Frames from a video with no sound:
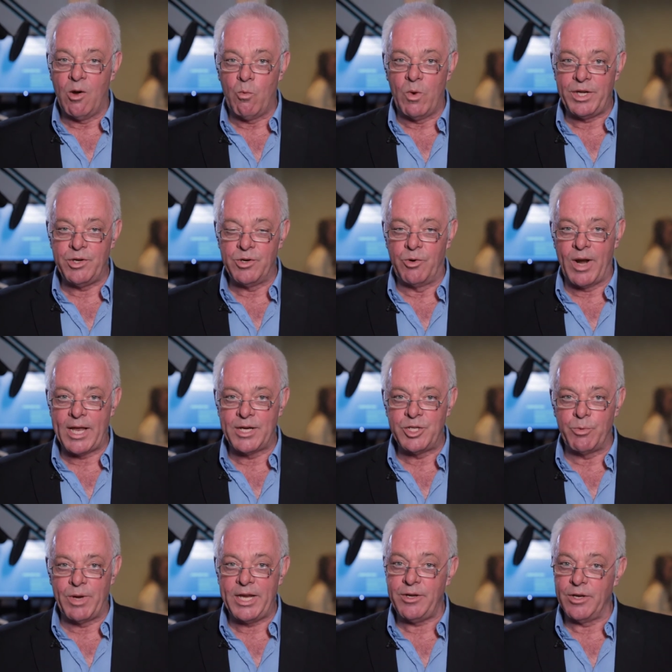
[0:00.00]
When you
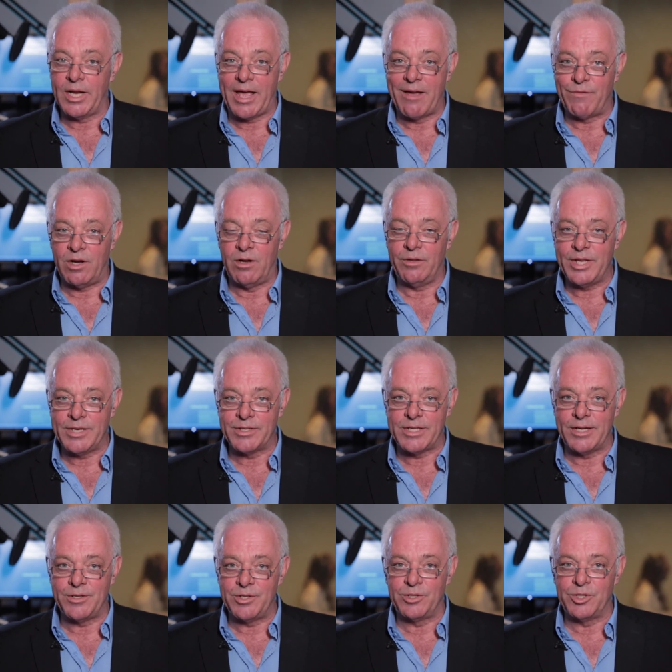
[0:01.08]
graduate, you'll have all the
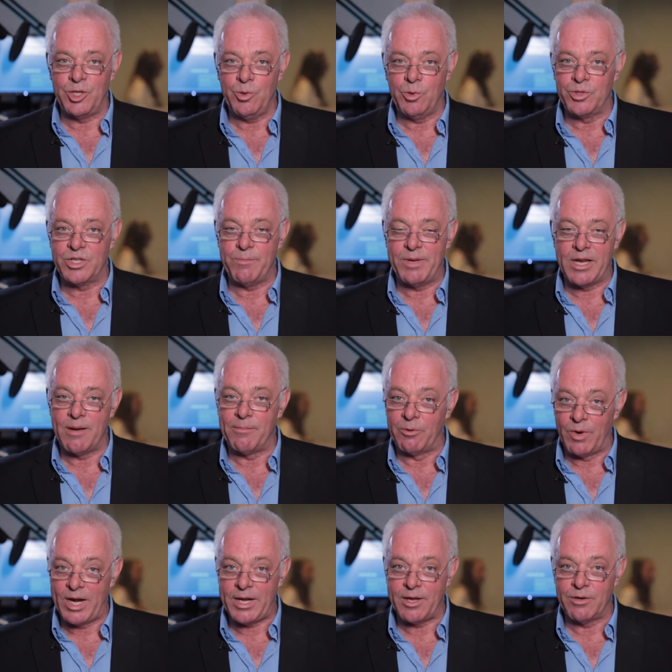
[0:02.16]
essential tools to become a
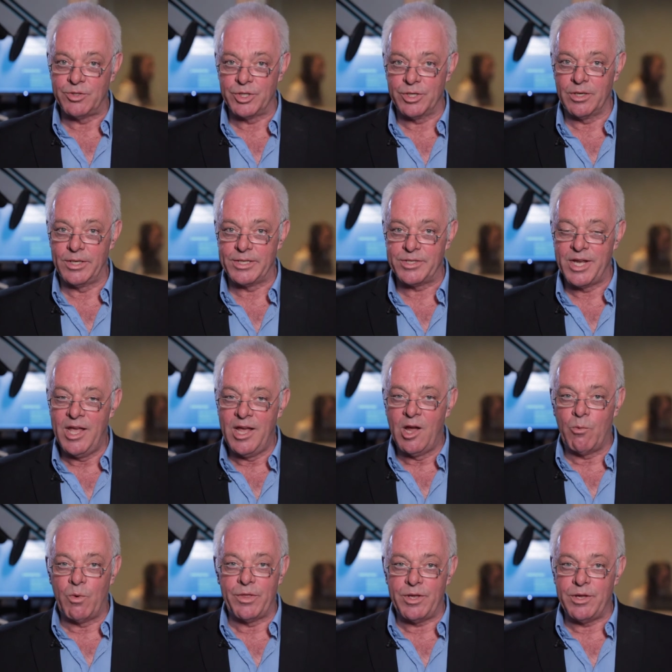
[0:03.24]
radio journalist,
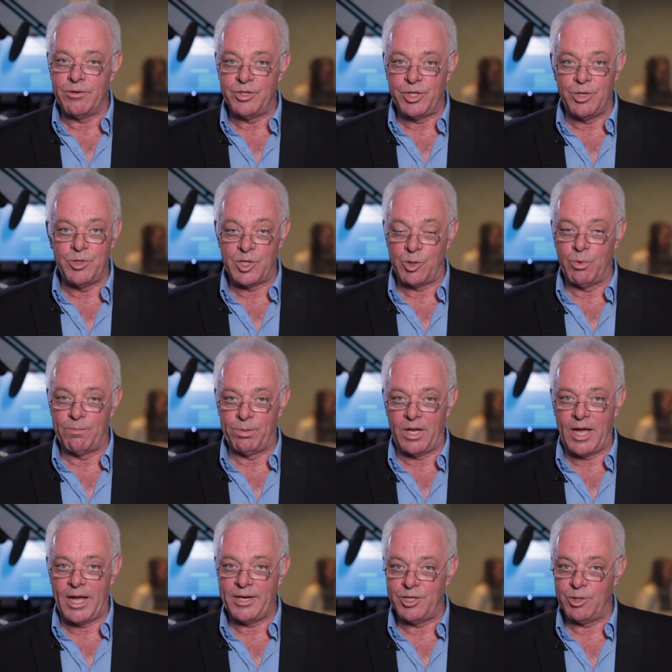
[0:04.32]
whether you choose to
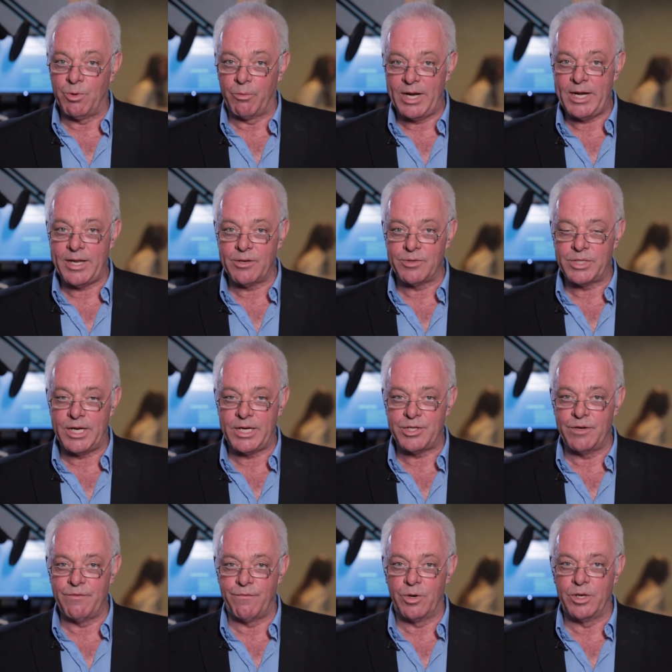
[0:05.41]
apply to a radio
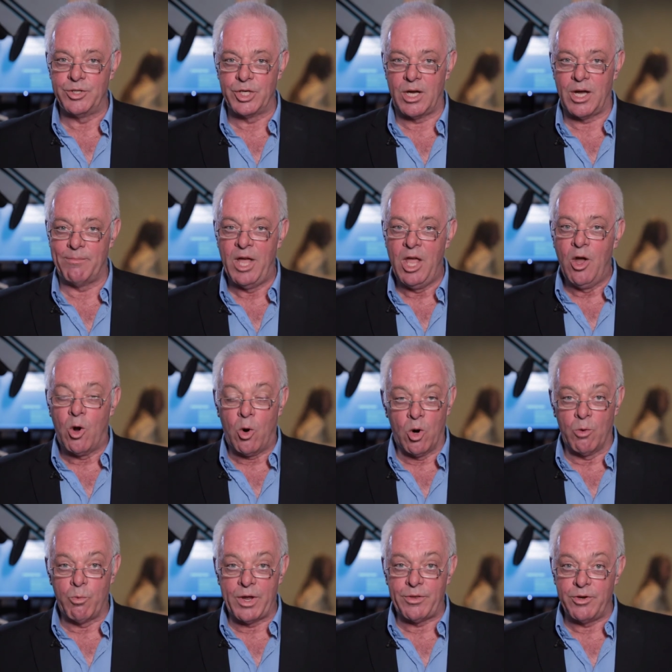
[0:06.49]
station for a job,
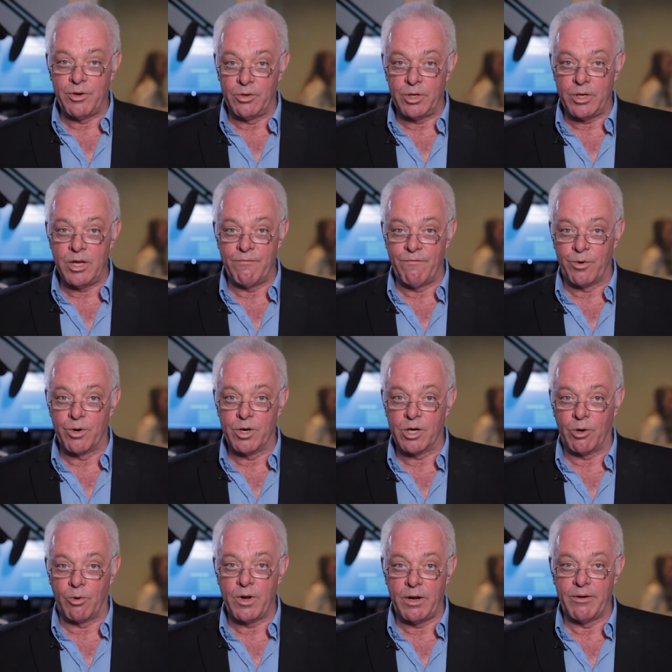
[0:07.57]
or whether you're looking for a
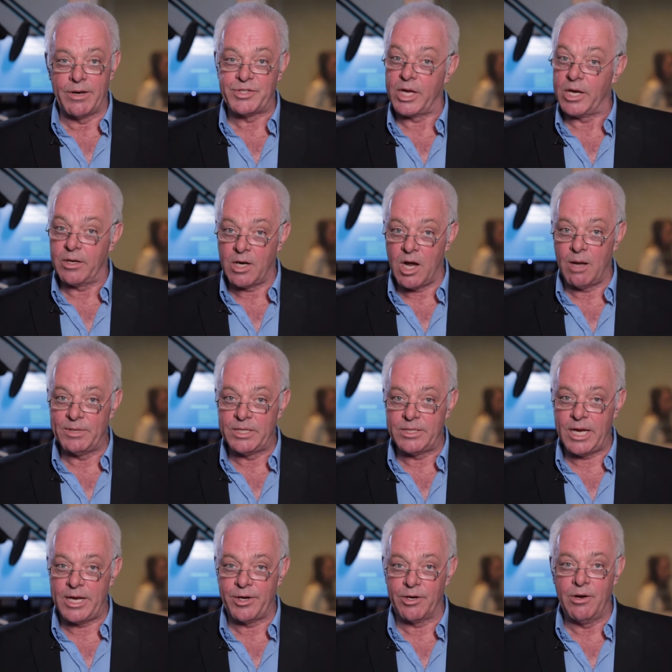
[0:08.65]
career as a
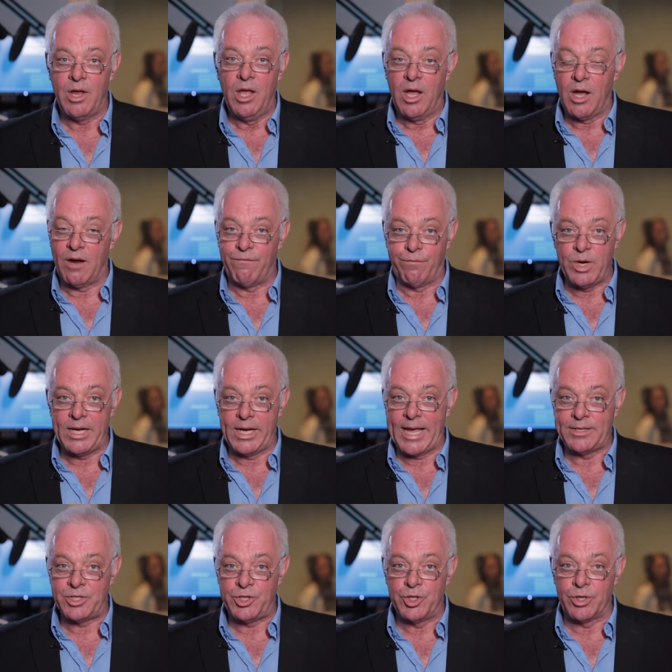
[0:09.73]
commentator, a
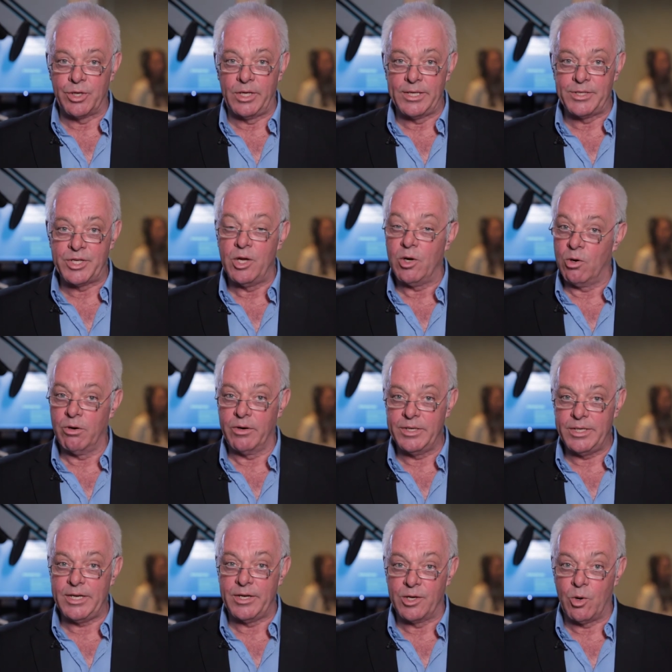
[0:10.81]
freelance journalist, or
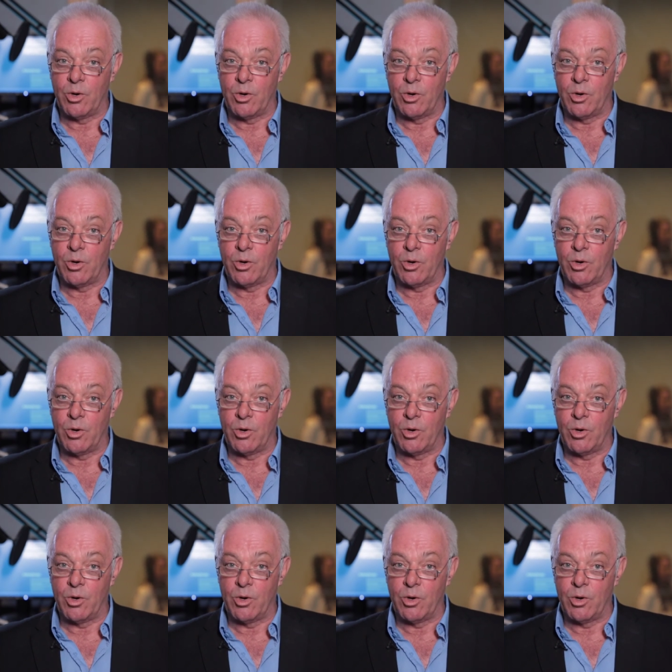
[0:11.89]
indeed a